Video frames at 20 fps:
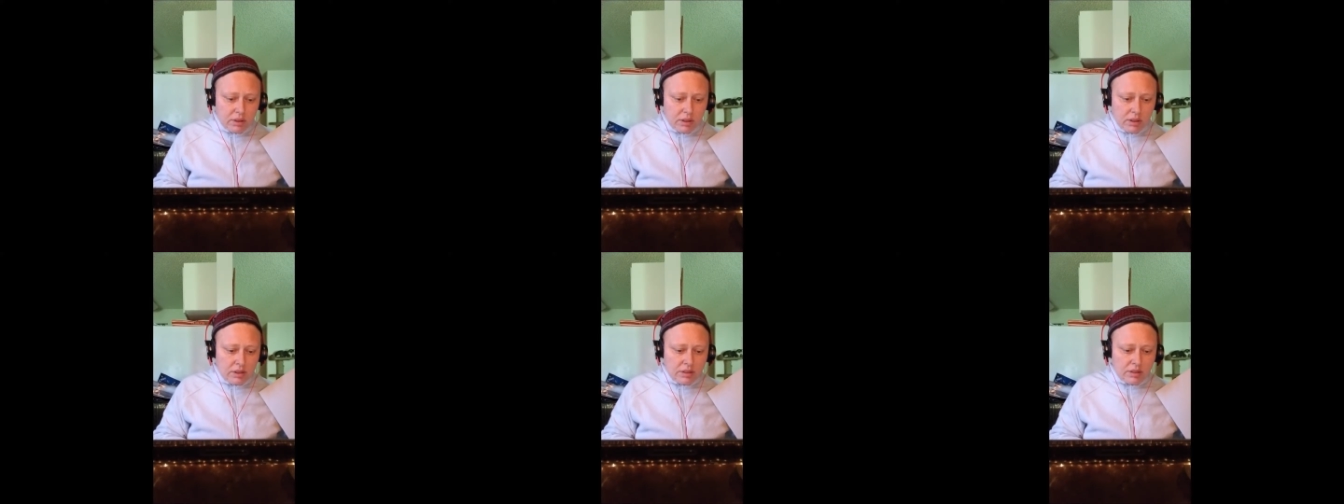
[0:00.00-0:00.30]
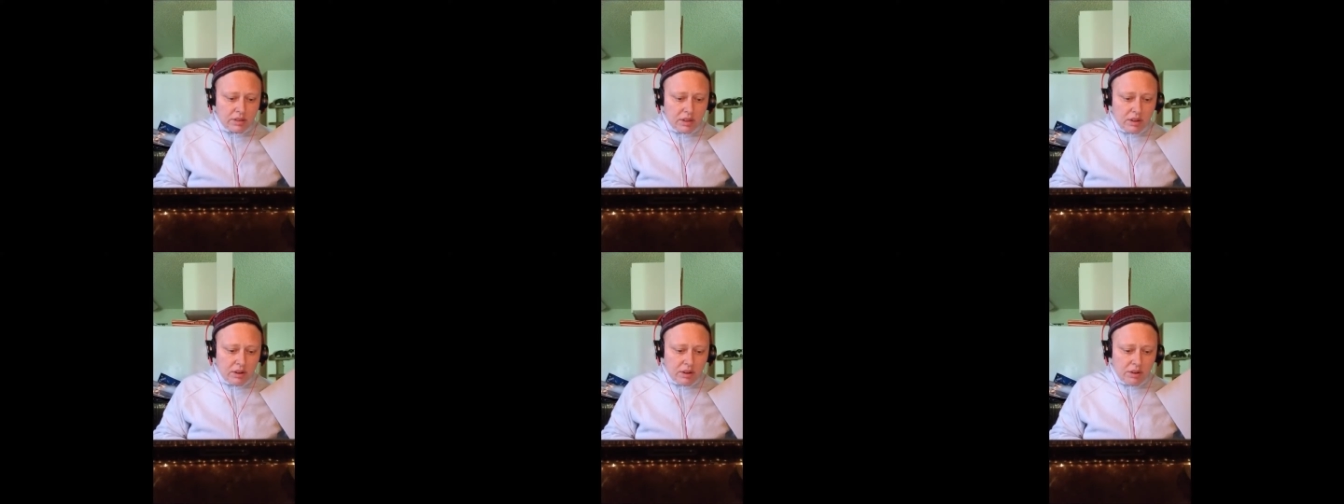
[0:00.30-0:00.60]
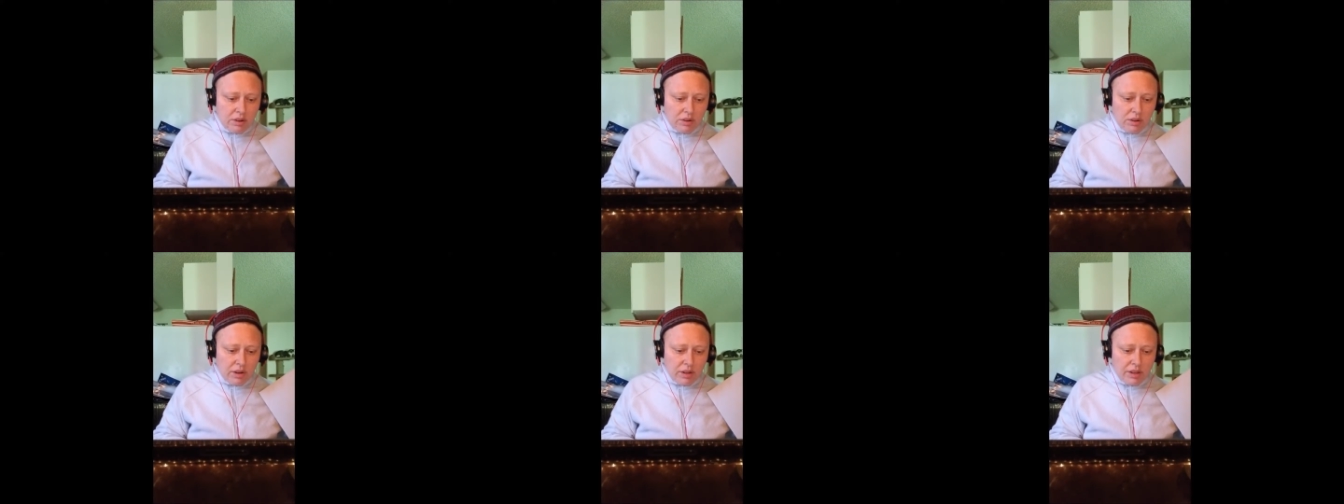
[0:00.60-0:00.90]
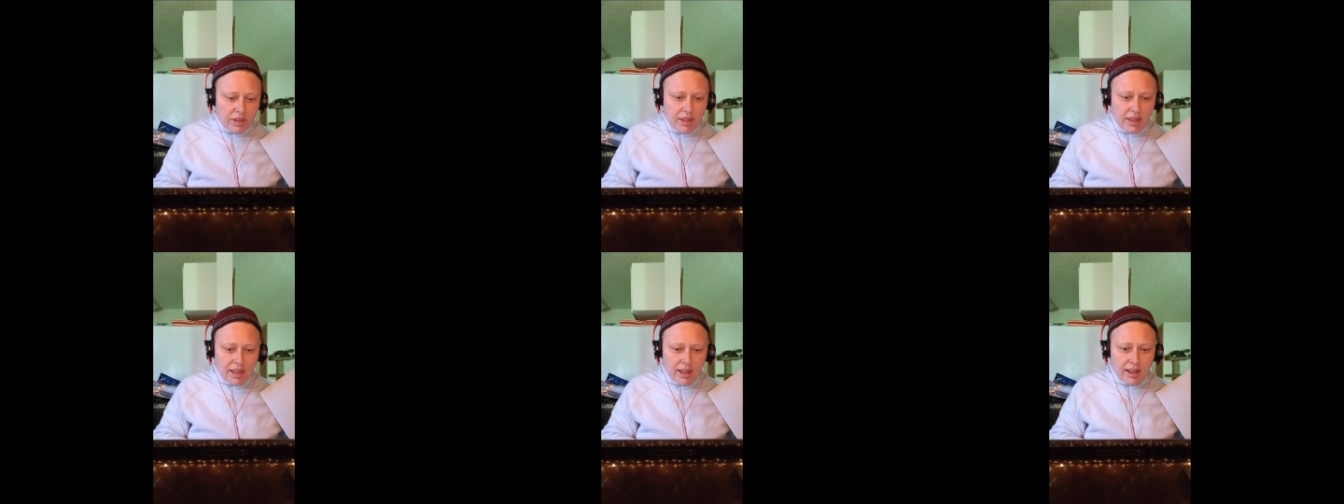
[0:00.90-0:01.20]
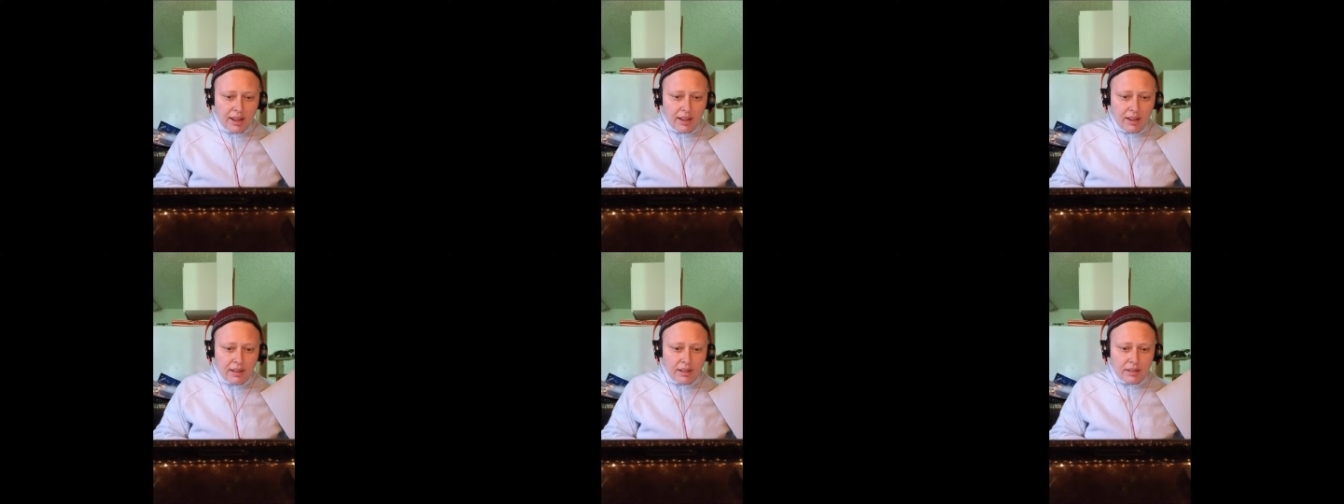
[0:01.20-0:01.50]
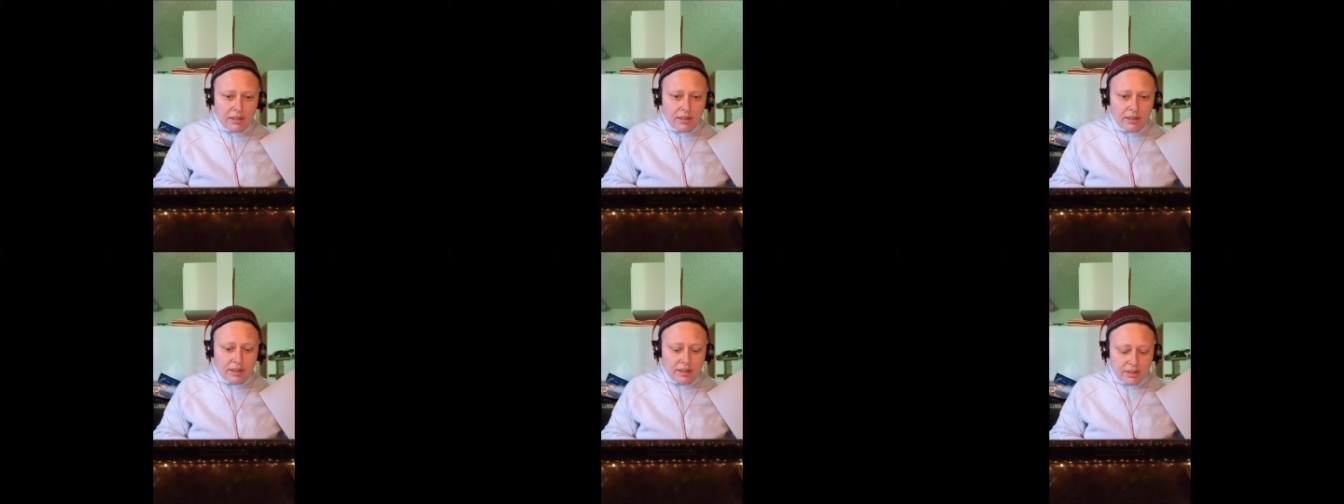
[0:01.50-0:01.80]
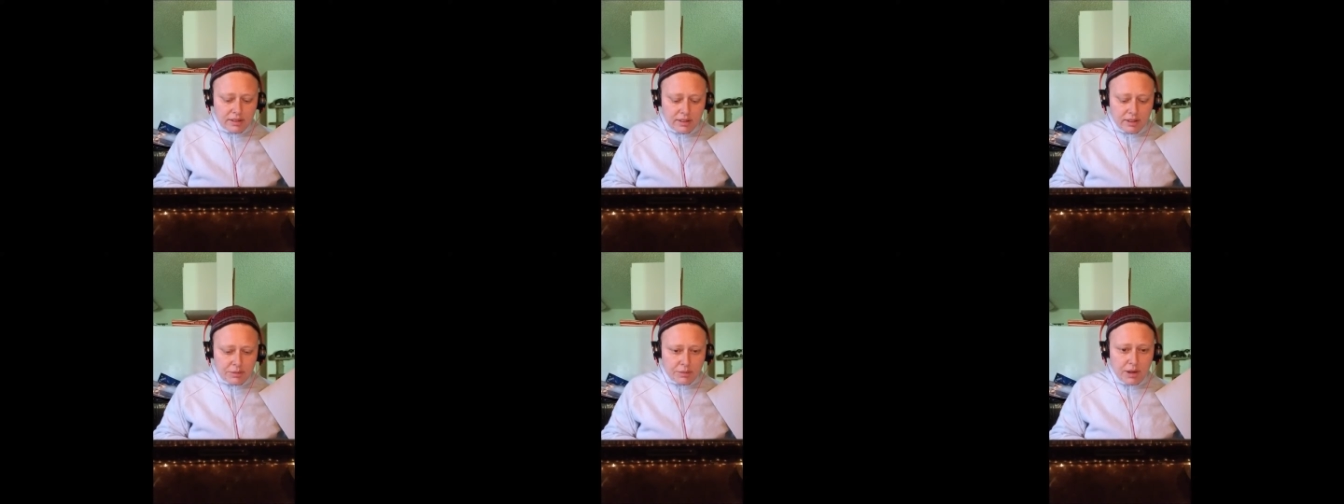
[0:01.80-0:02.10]
So, yeah,
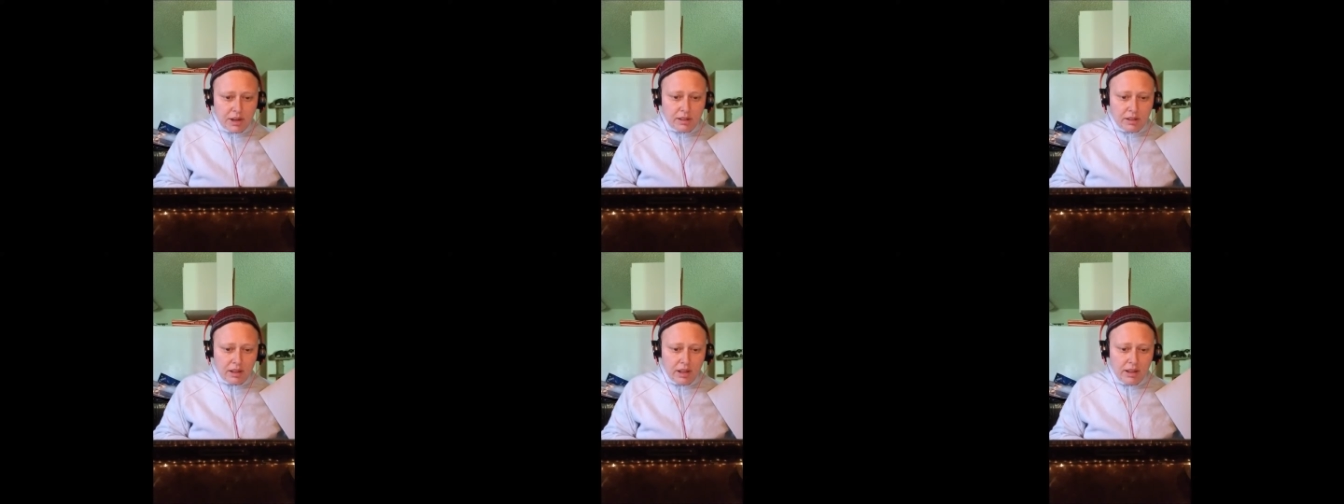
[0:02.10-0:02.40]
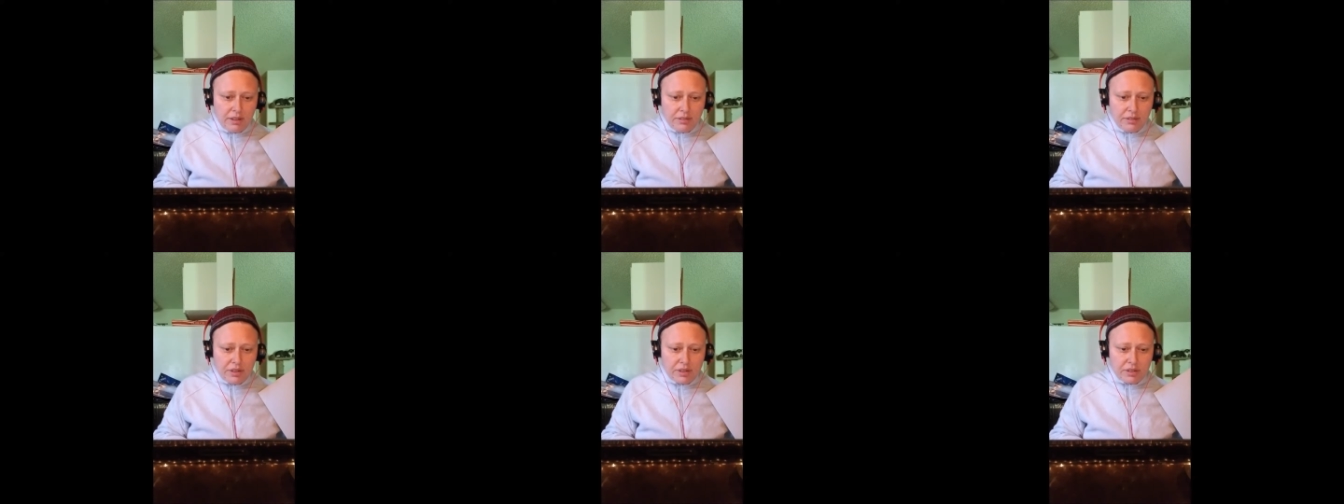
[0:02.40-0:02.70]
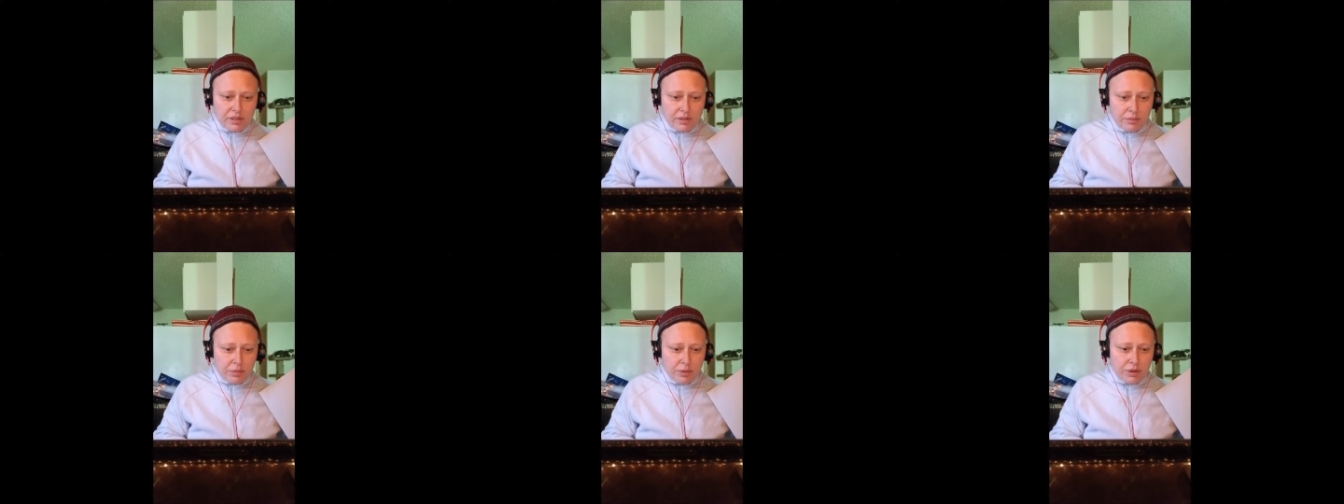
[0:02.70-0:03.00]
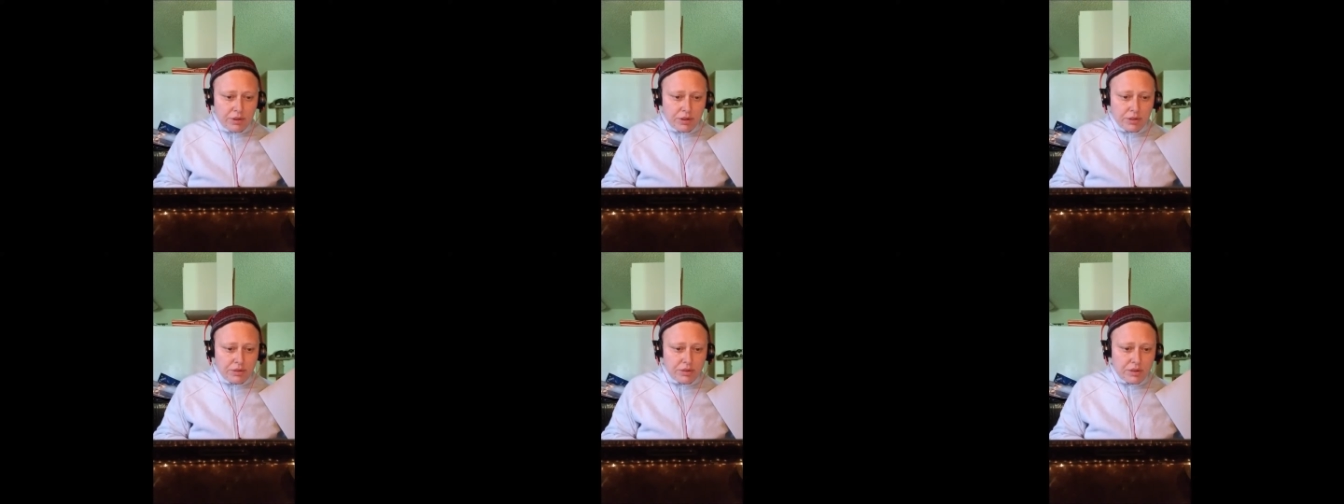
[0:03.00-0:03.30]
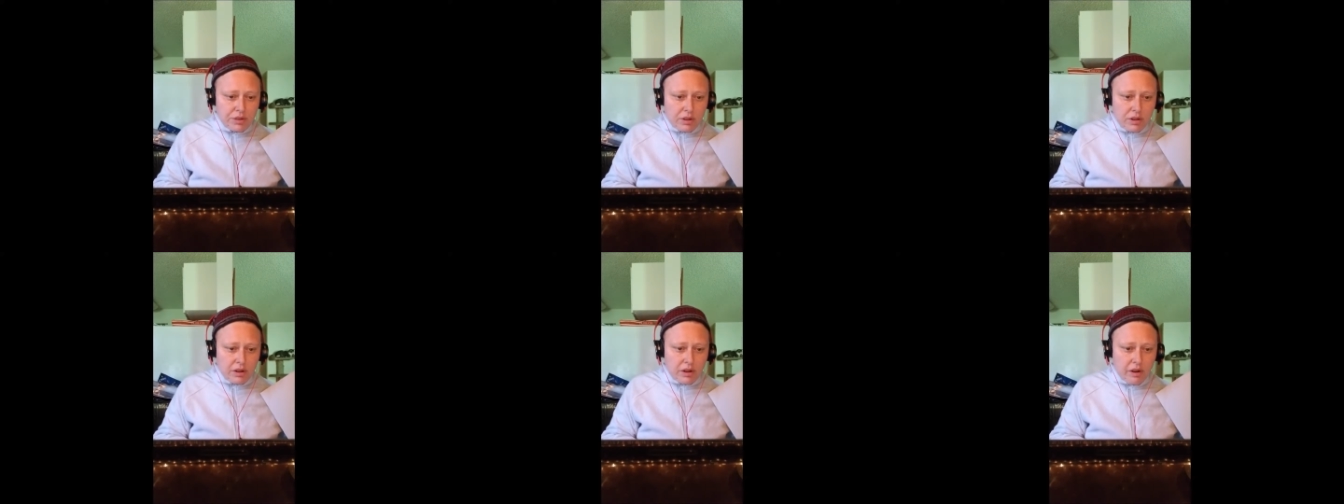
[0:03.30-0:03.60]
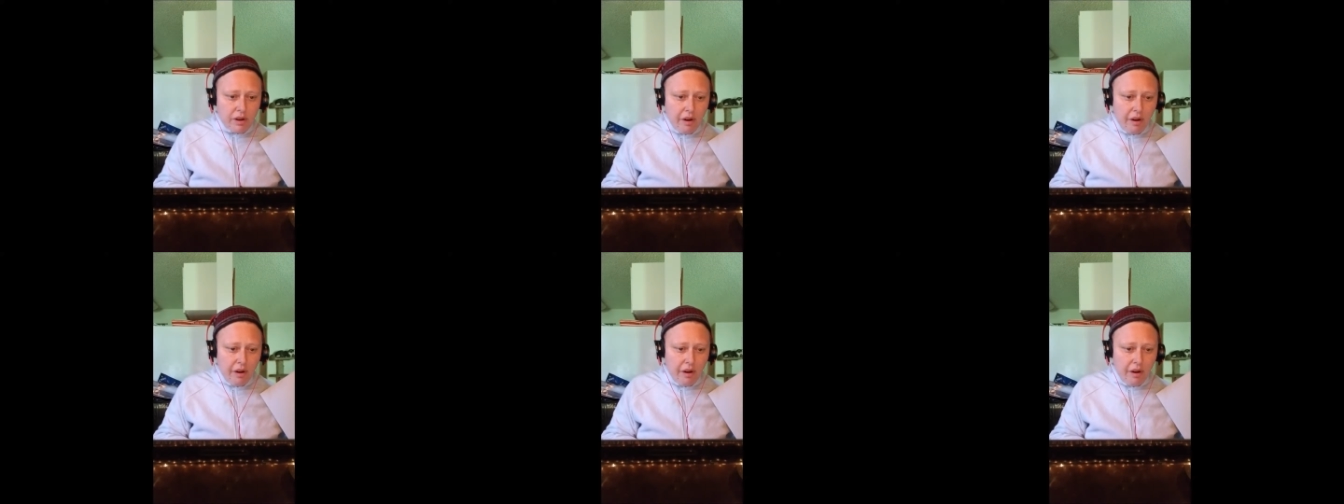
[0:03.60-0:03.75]
this is my life as a producer.